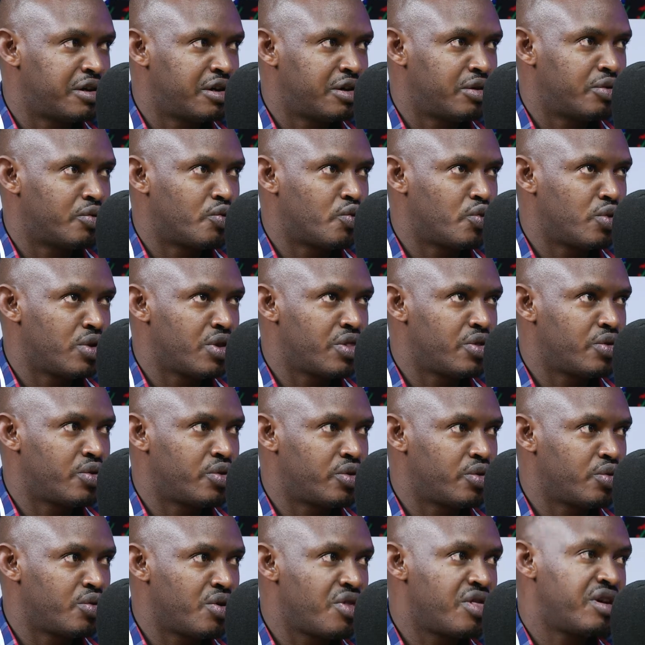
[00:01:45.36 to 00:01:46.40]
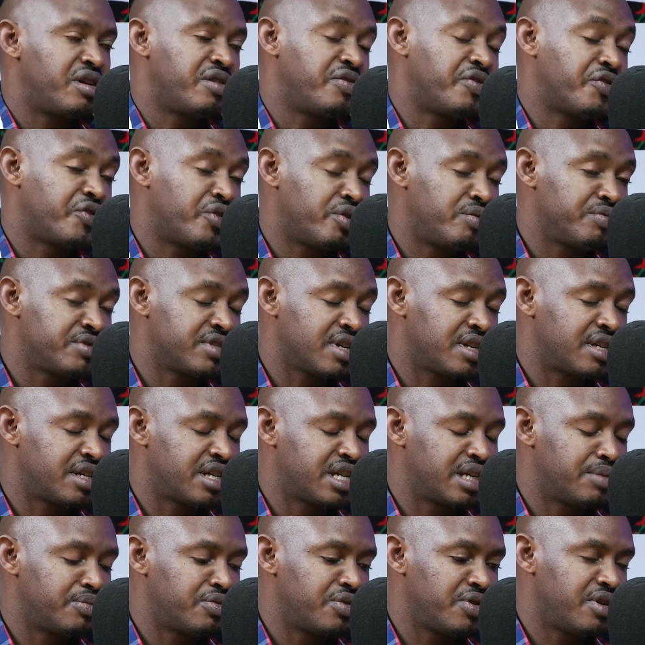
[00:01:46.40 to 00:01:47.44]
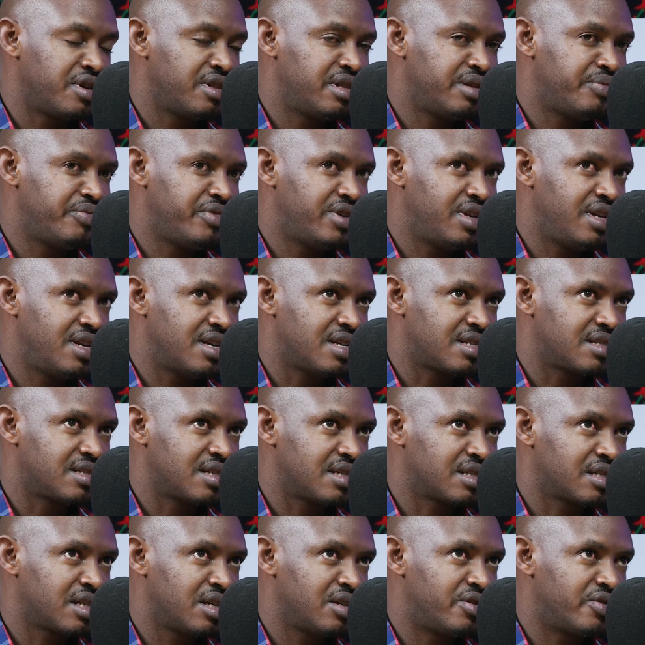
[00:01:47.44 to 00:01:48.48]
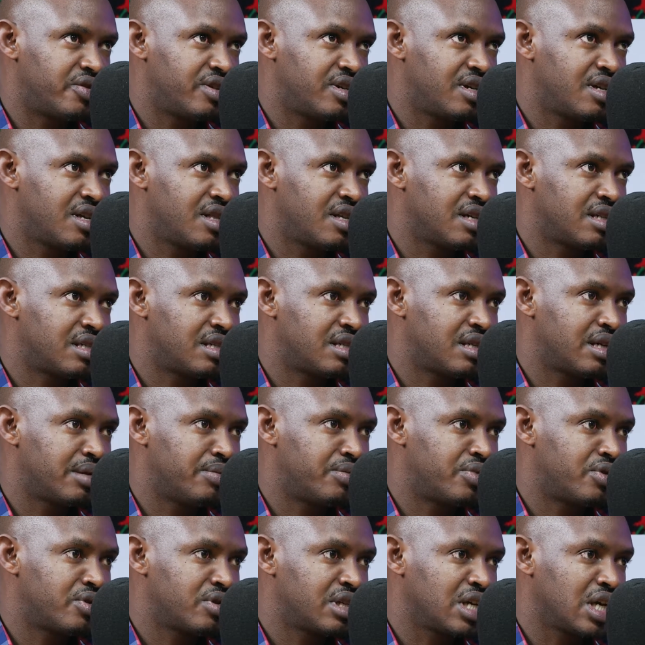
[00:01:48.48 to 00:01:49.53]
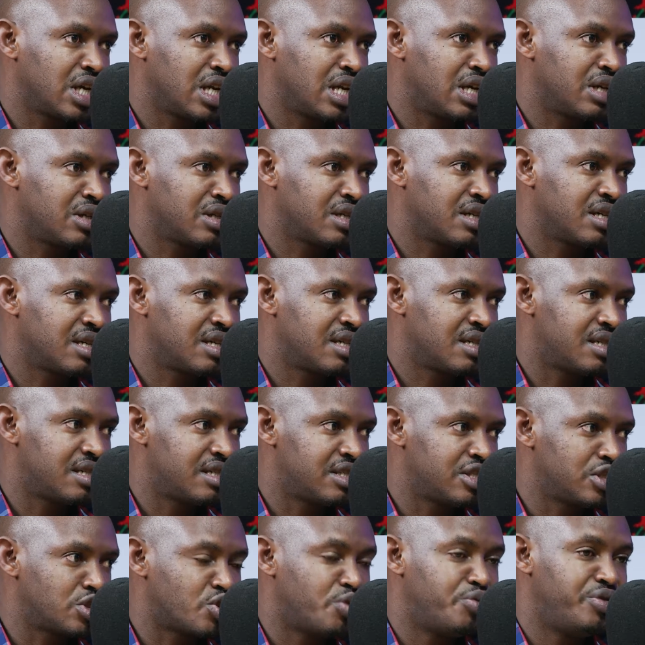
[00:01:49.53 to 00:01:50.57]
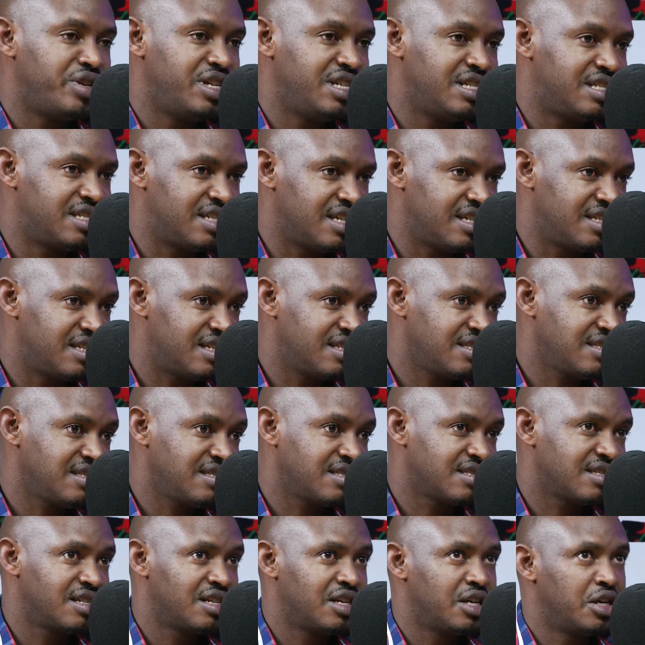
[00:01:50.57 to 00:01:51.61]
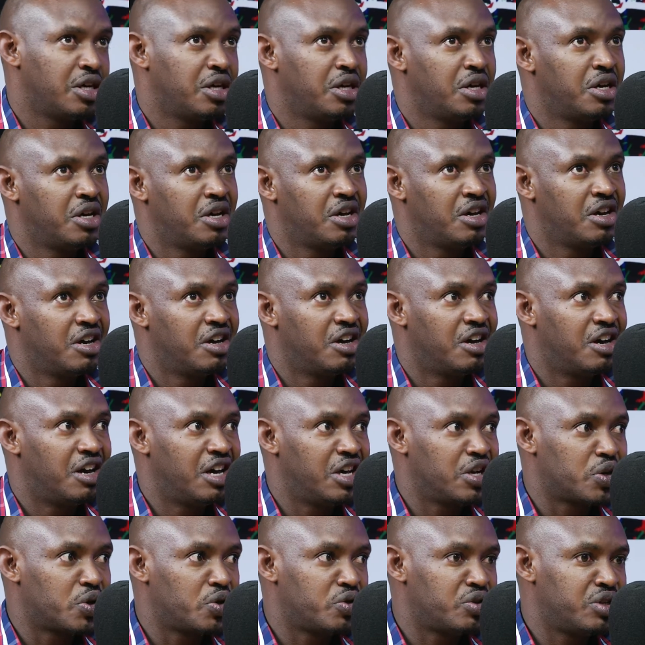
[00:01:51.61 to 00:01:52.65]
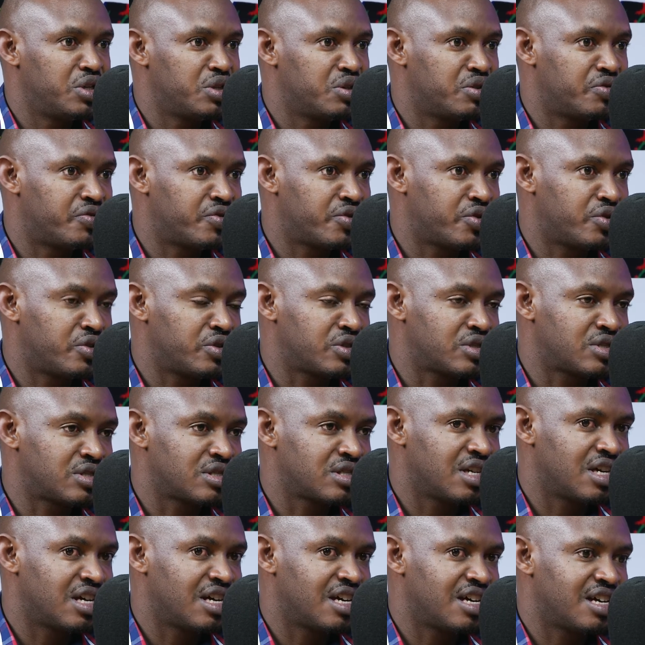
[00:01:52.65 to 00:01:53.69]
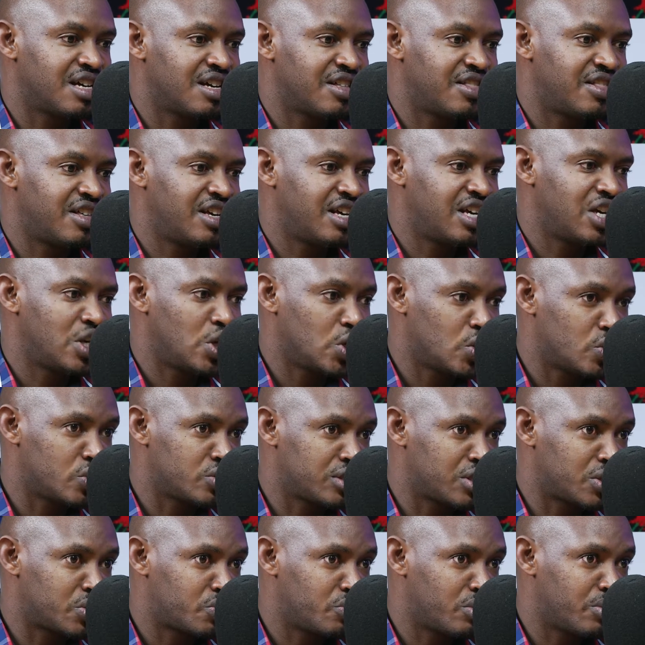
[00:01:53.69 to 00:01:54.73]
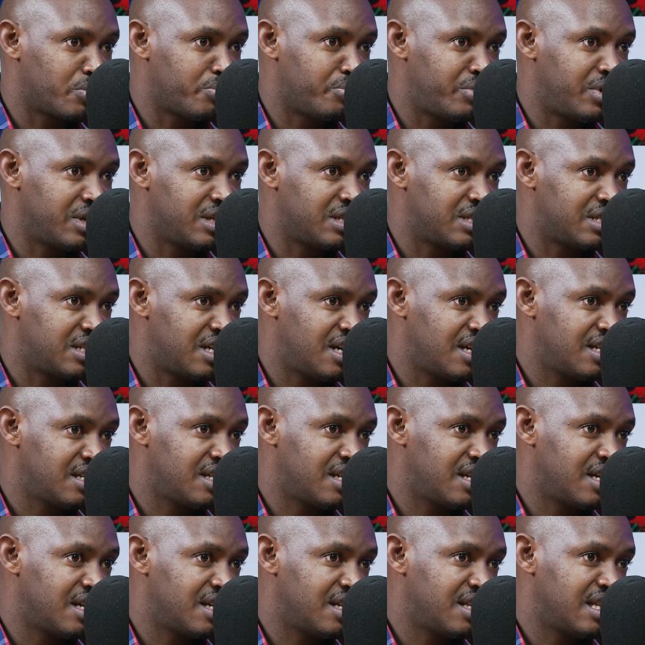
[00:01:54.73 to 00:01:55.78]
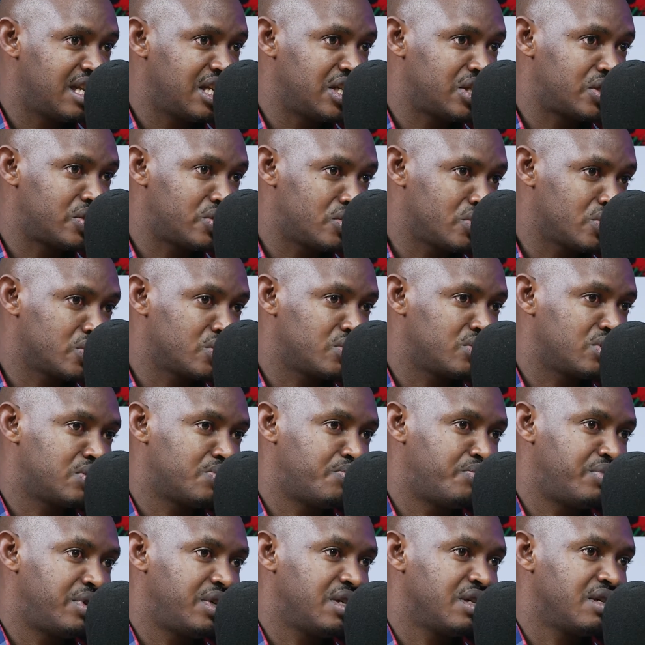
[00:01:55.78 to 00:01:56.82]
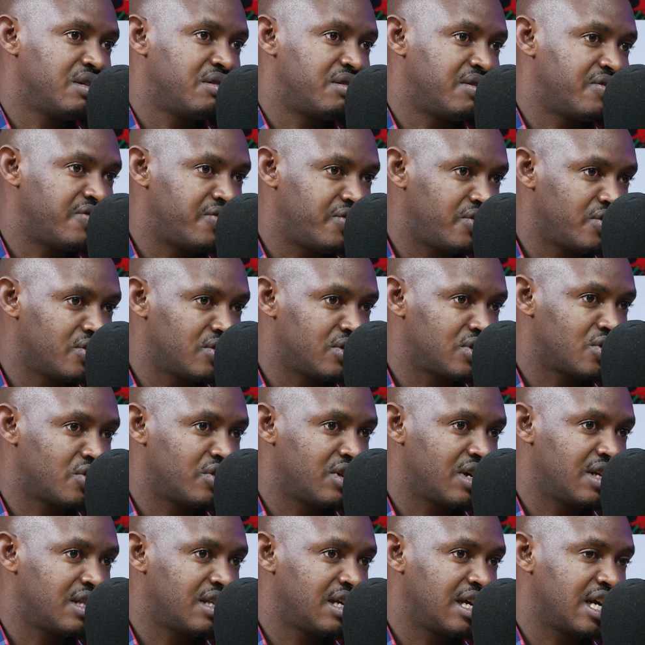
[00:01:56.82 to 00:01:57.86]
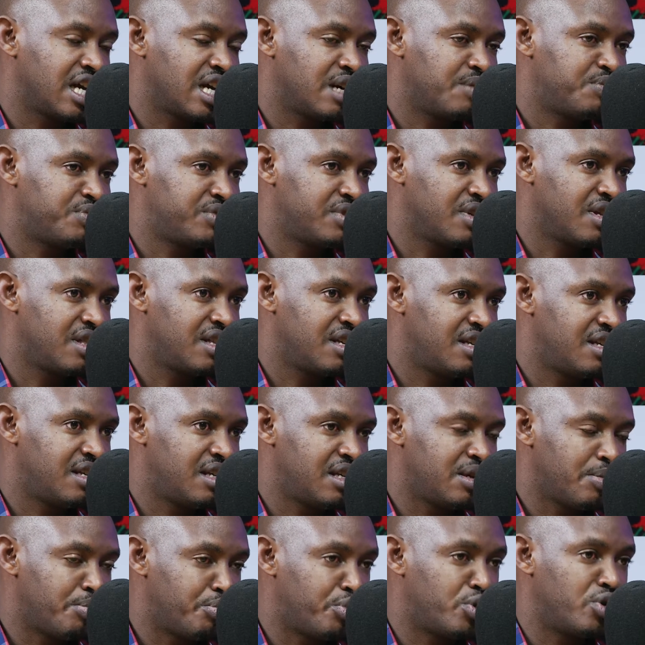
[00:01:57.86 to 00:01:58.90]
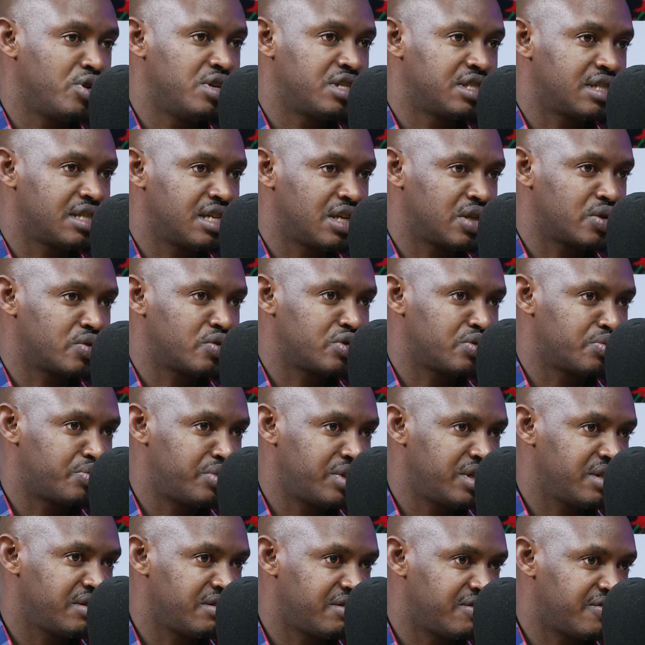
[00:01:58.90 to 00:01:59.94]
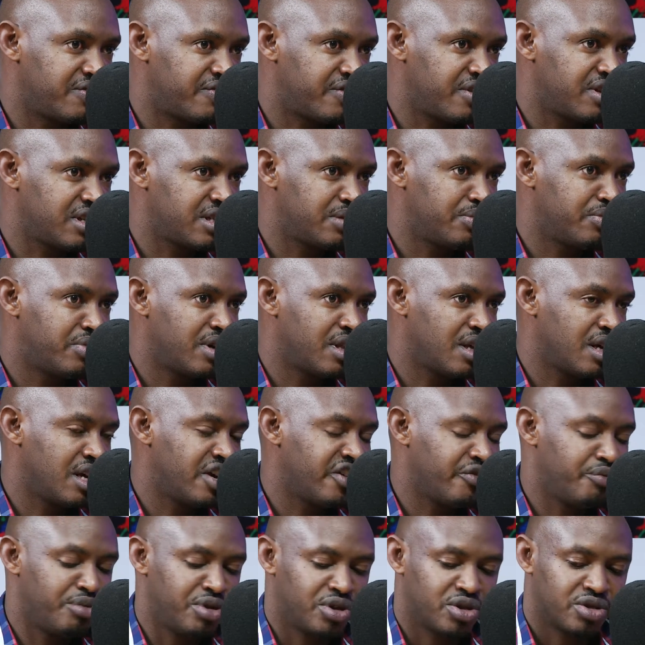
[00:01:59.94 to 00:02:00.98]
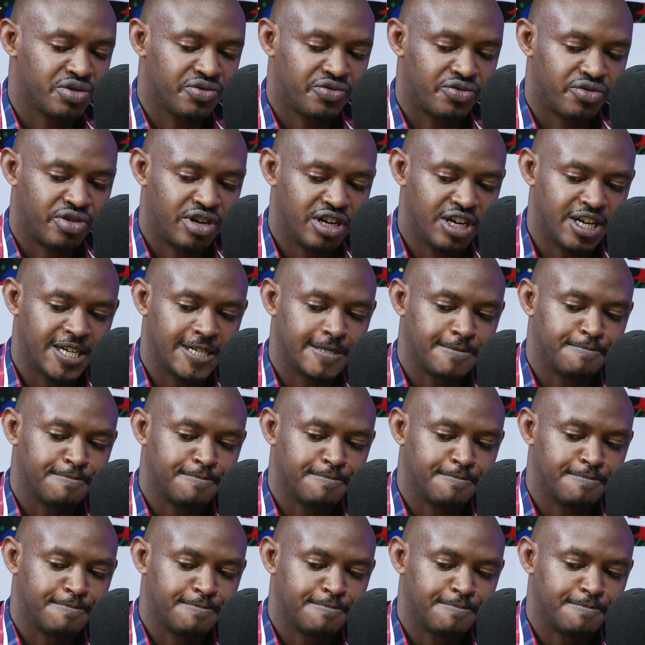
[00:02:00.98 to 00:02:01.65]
with the reforms that came within the media sector in Rwanda that brought along so many changes, including, of course, the laws that were being changed and the institutions being reviewed so that they capture the policy that was being revised by the government of Rwanda.